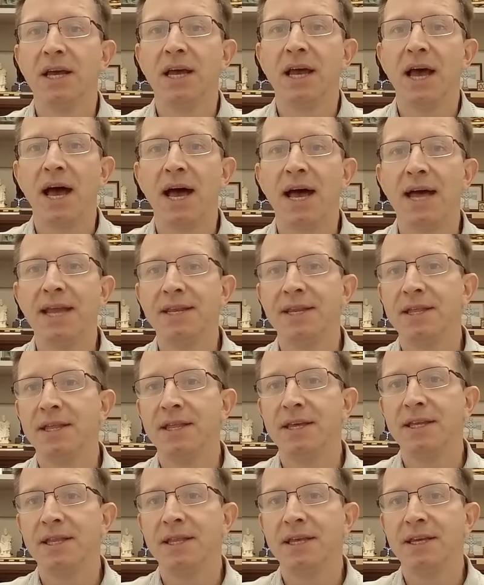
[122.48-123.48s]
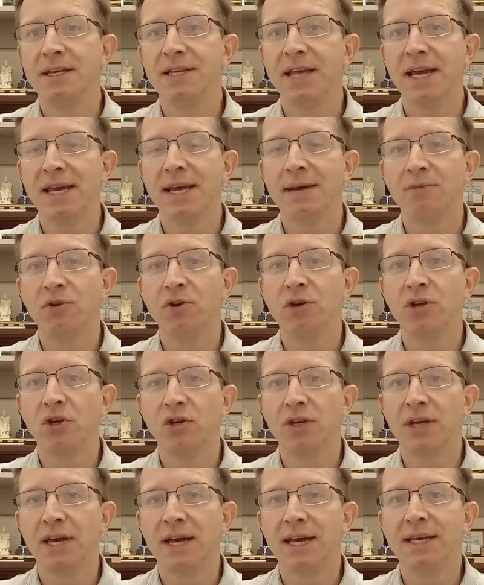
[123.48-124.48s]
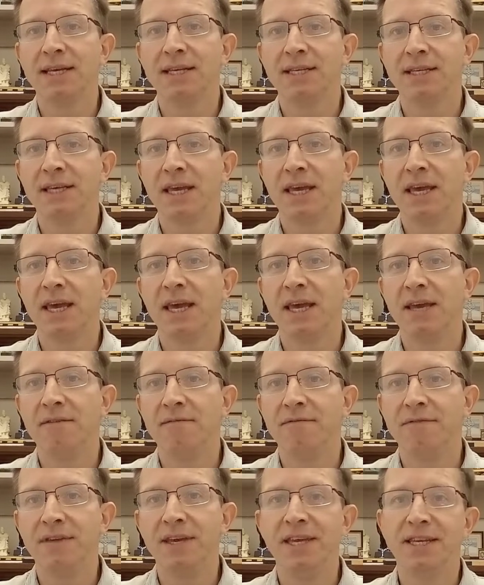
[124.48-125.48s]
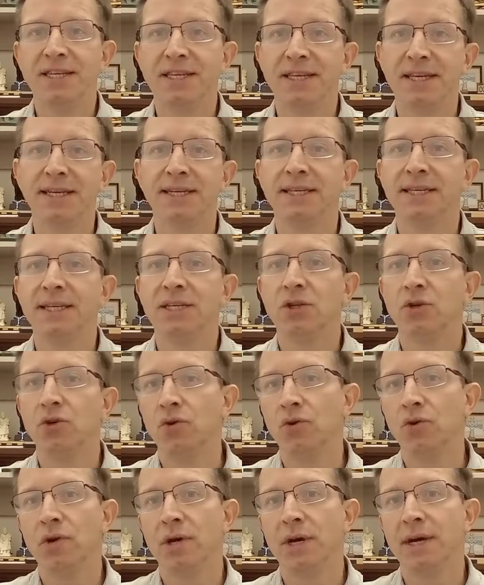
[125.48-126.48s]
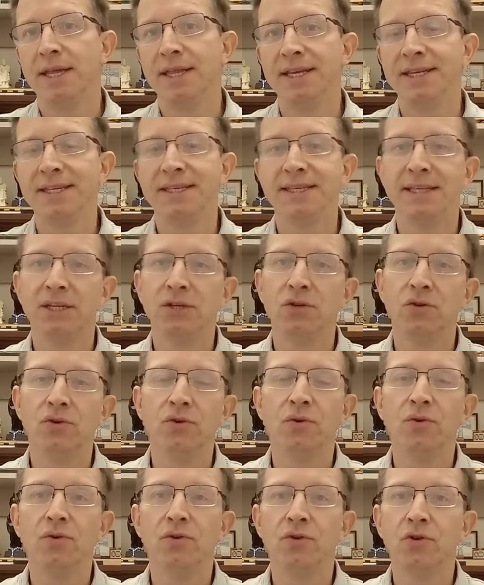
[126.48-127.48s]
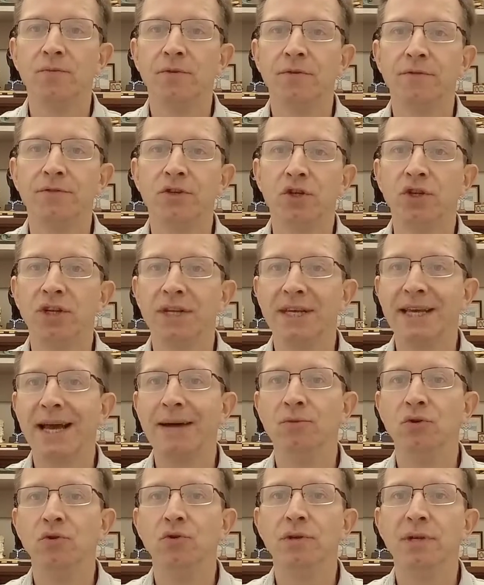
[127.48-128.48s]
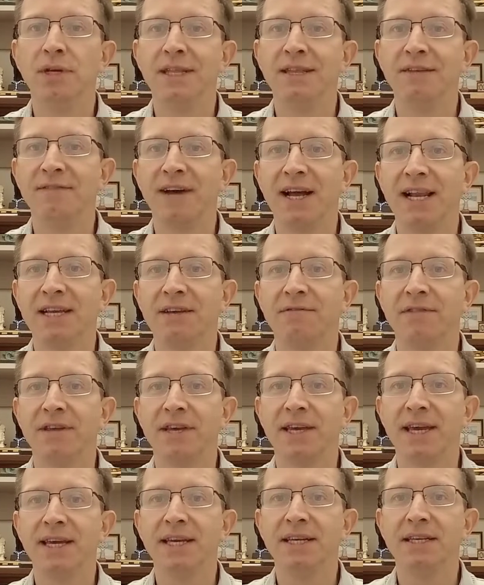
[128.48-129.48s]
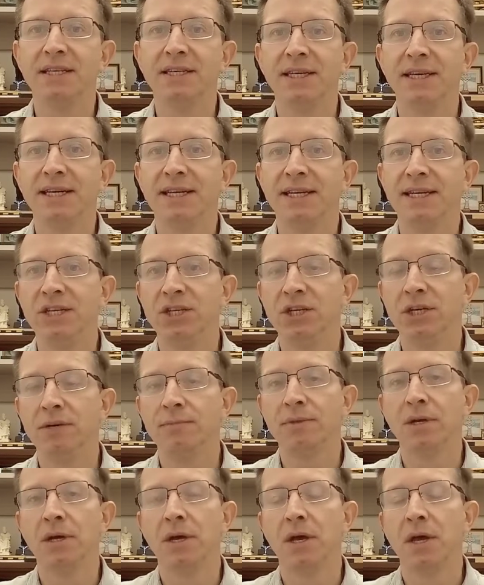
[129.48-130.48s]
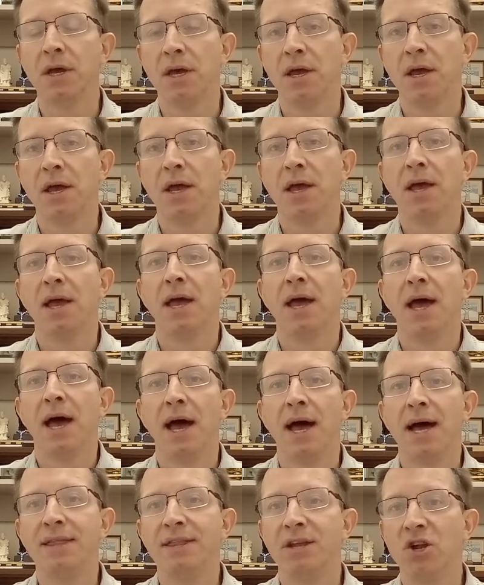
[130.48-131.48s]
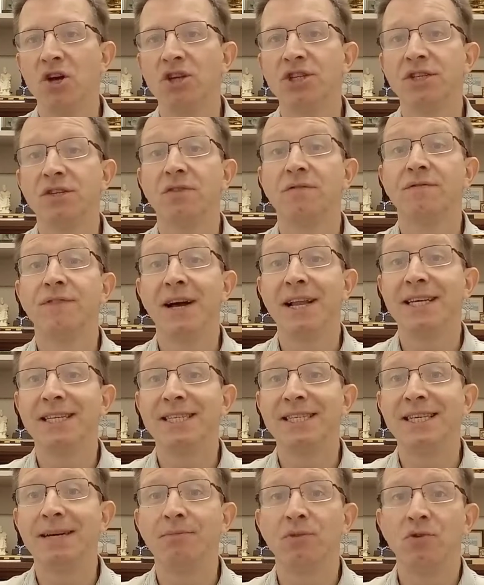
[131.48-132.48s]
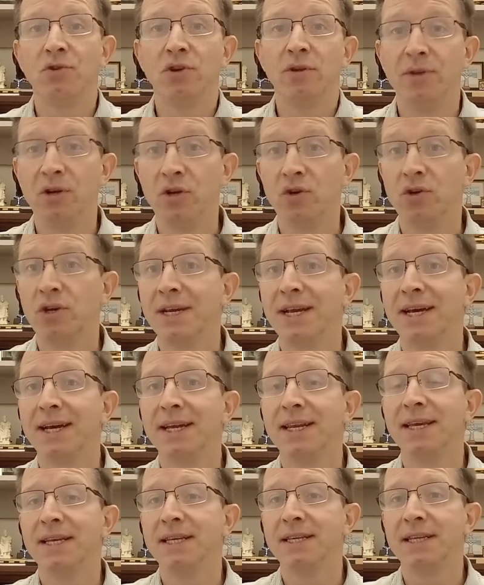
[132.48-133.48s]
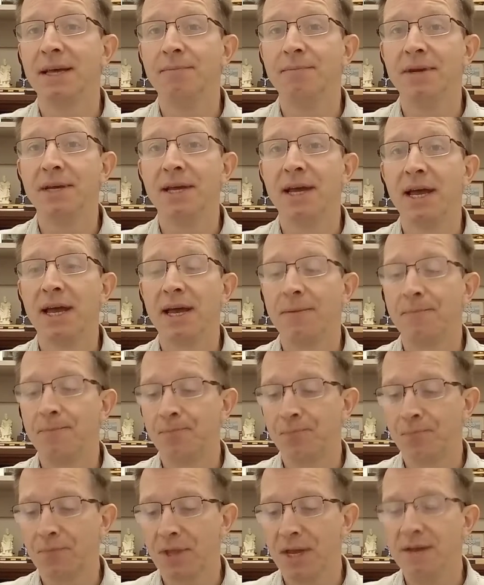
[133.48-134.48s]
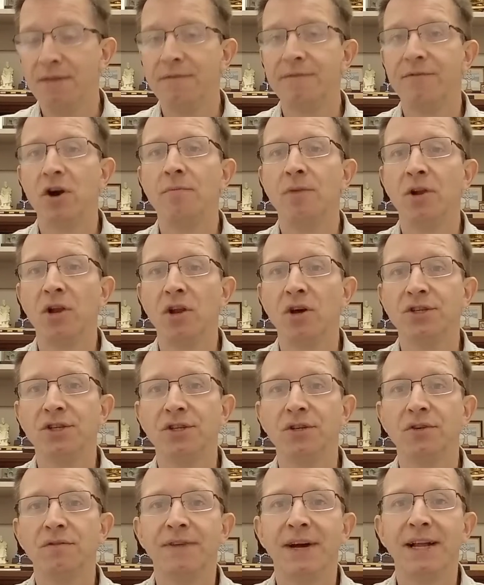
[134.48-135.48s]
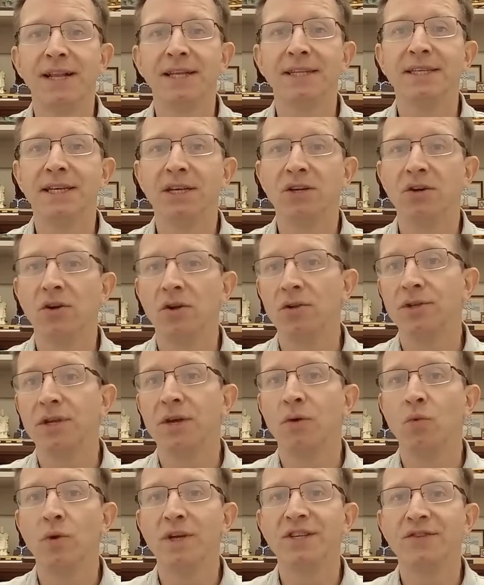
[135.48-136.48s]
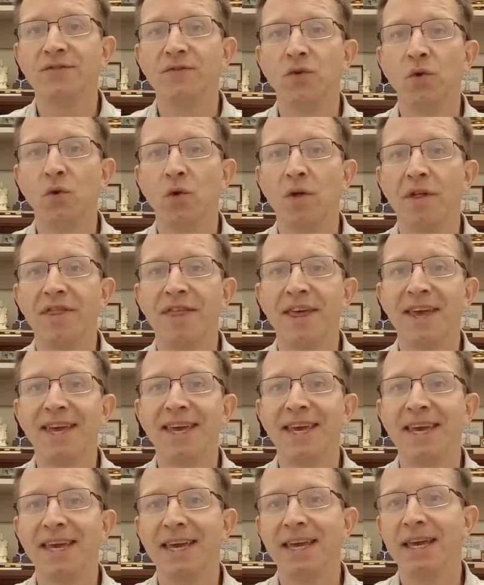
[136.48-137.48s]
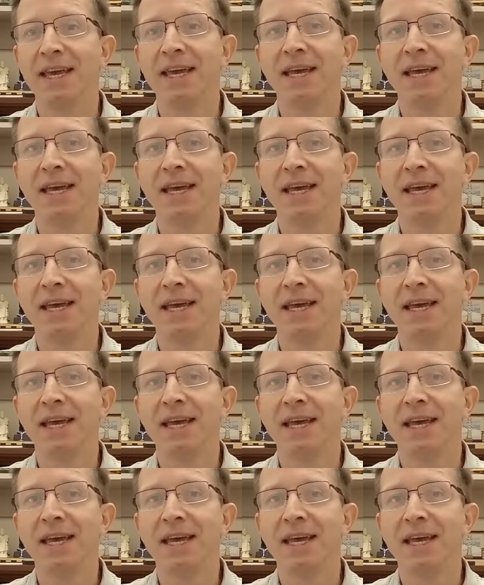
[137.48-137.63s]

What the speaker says: And the site I'm going to look at is KV62, and this is the tomb of Tutankhamun in the Valley of the Kings in Egypt. And the logical fallacy I'm going to be looking at is an informal logical fallacy called wishful thinking.